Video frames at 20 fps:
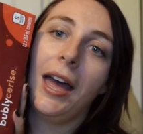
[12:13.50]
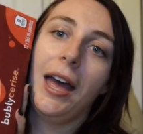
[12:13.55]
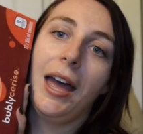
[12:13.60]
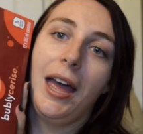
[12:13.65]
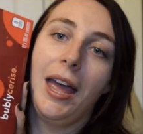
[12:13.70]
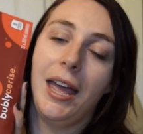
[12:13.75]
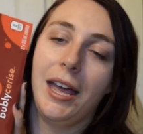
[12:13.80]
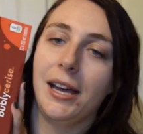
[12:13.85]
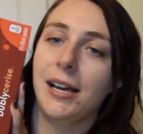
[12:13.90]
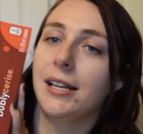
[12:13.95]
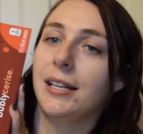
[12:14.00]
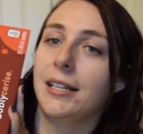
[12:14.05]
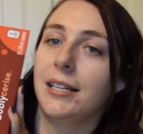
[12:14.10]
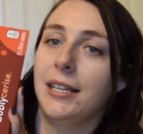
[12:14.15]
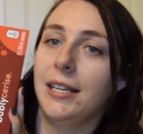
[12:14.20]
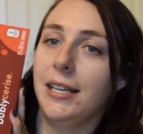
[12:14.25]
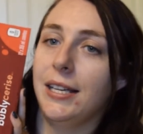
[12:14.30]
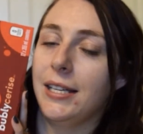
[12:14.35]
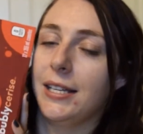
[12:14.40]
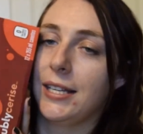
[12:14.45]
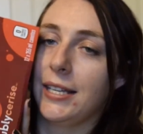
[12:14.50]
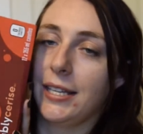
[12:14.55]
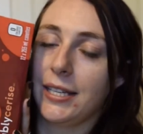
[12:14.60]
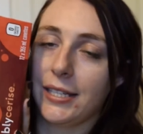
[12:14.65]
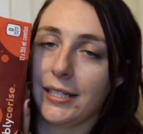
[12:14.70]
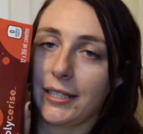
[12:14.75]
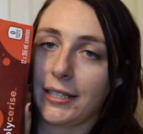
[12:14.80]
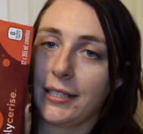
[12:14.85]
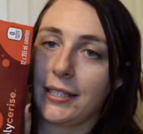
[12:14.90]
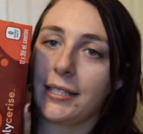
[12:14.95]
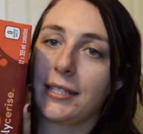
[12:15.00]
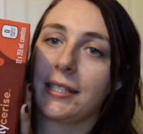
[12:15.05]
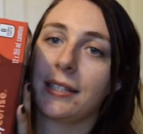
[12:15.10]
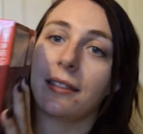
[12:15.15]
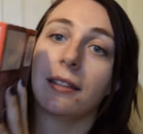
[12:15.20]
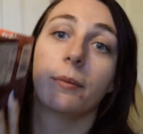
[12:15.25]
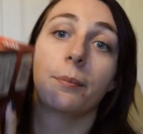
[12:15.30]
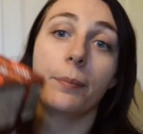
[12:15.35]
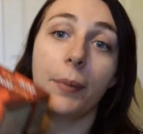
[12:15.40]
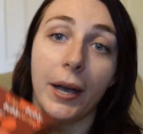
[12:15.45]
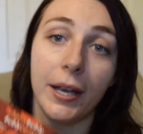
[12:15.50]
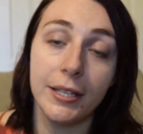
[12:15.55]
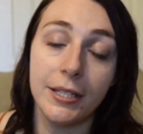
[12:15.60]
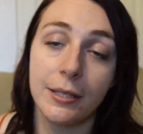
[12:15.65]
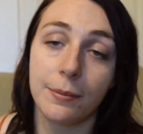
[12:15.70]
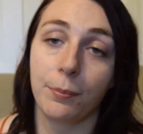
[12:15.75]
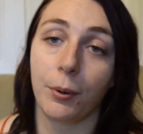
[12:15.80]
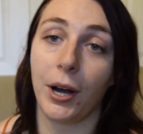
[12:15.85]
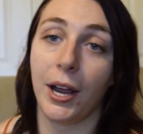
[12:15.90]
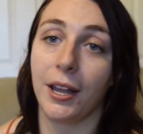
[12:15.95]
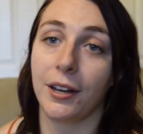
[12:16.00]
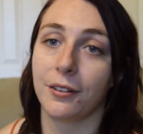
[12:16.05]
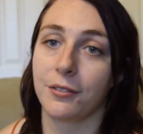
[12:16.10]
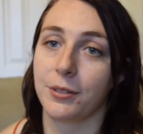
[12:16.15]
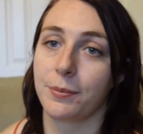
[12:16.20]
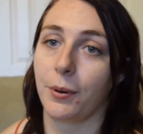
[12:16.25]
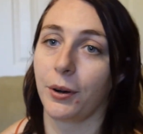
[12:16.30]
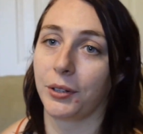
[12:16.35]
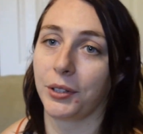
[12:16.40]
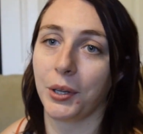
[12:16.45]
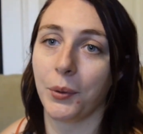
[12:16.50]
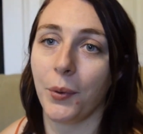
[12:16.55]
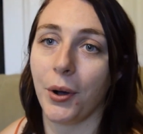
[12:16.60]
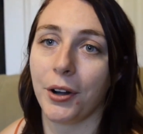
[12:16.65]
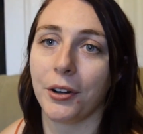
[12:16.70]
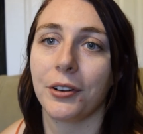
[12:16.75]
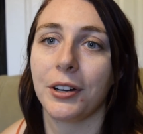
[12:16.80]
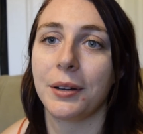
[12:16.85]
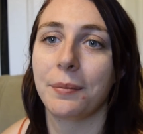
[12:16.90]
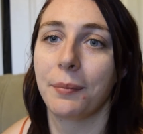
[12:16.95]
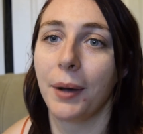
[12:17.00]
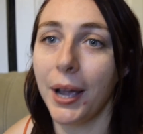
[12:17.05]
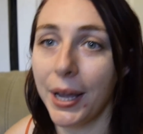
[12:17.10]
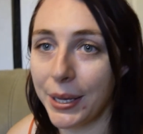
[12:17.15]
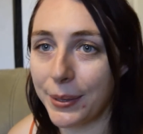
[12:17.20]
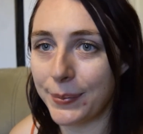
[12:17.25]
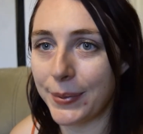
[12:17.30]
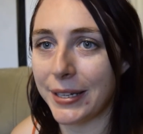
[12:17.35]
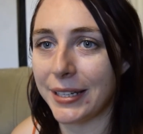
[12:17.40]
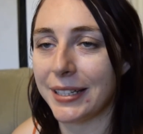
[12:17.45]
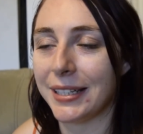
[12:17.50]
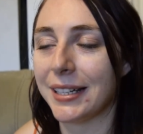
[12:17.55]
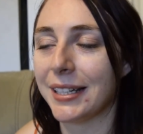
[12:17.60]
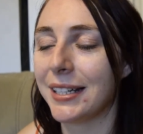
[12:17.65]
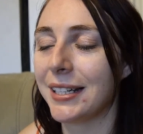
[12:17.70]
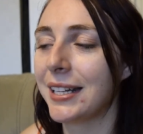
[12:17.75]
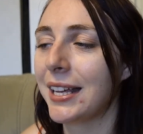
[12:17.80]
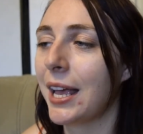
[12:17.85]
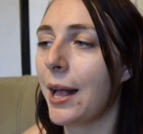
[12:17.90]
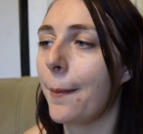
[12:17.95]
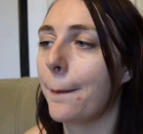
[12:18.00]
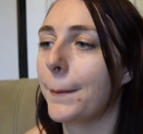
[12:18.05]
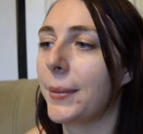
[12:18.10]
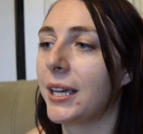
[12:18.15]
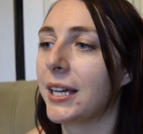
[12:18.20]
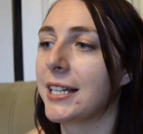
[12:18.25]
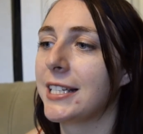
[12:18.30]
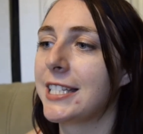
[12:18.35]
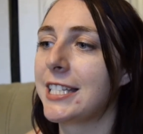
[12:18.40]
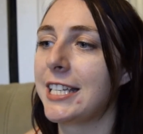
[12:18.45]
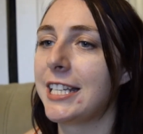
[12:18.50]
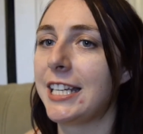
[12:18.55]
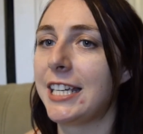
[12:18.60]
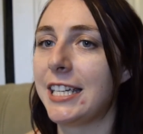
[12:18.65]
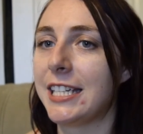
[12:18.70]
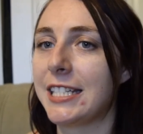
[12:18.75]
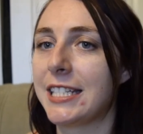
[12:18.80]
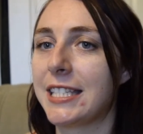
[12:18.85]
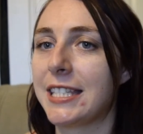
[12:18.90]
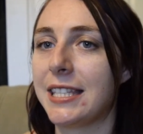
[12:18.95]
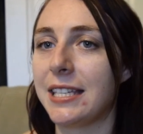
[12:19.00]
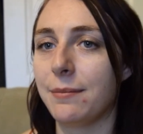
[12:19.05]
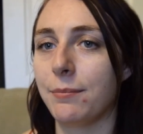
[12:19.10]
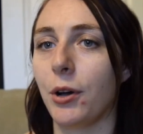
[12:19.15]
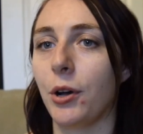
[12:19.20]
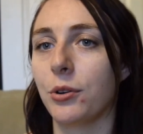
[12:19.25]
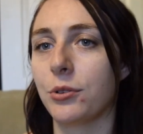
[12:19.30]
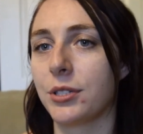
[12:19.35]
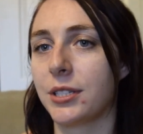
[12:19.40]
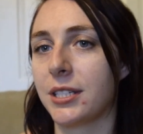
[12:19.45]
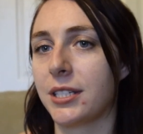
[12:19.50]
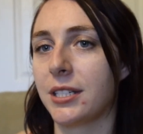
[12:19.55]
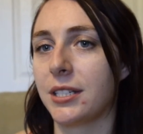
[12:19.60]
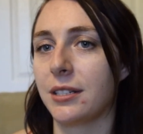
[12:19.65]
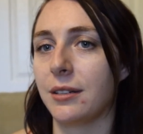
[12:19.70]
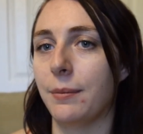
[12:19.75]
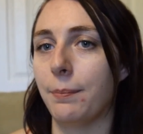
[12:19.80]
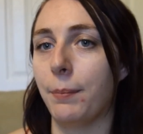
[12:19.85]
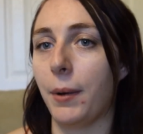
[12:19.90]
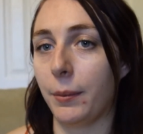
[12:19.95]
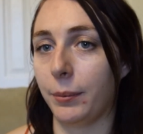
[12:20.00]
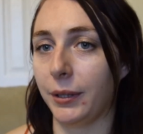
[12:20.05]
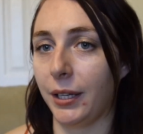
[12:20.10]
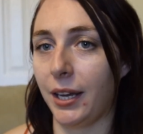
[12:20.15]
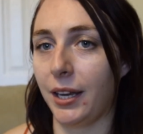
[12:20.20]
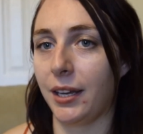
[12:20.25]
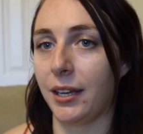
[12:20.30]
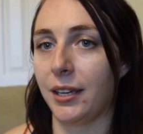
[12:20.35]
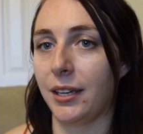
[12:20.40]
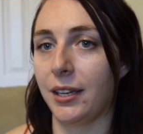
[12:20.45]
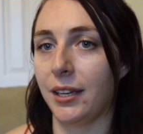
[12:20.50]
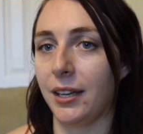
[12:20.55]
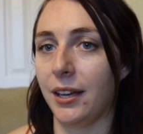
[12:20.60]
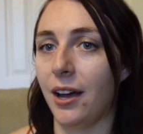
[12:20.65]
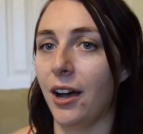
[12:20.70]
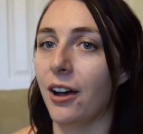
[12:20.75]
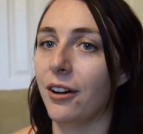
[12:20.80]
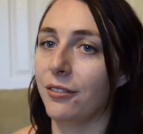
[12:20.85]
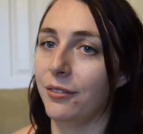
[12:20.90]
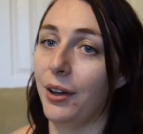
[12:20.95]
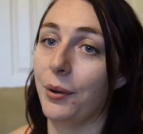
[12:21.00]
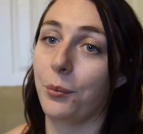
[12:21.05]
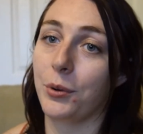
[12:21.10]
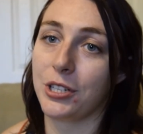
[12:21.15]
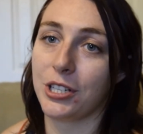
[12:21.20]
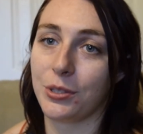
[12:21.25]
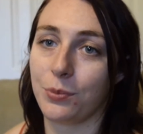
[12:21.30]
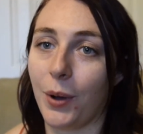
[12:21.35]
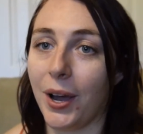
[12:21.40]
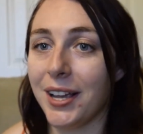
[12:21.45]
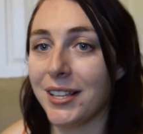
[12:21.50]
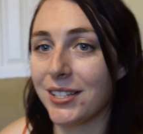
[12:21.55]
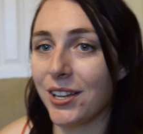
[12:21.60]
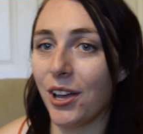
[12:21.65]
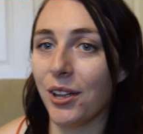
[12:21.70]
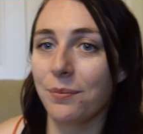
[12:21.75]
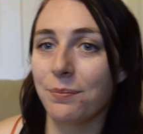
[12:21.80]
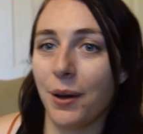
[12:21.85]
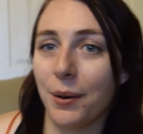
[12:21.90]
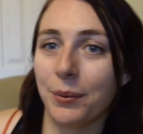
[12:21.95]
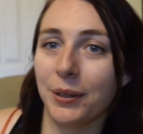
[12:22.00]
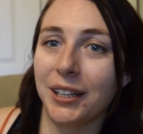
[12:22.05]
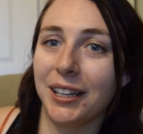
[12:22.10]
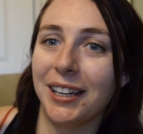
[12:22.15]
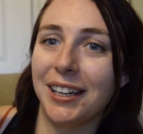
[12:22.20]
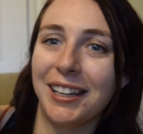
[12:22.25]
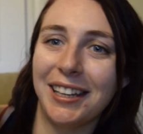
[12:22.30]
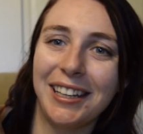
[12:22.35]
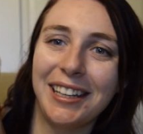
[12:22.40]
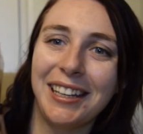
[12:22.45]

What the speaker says: And it is the best brand of sparkling water, in my opinion, because it is the most bubbly, which is why it's called Bubly.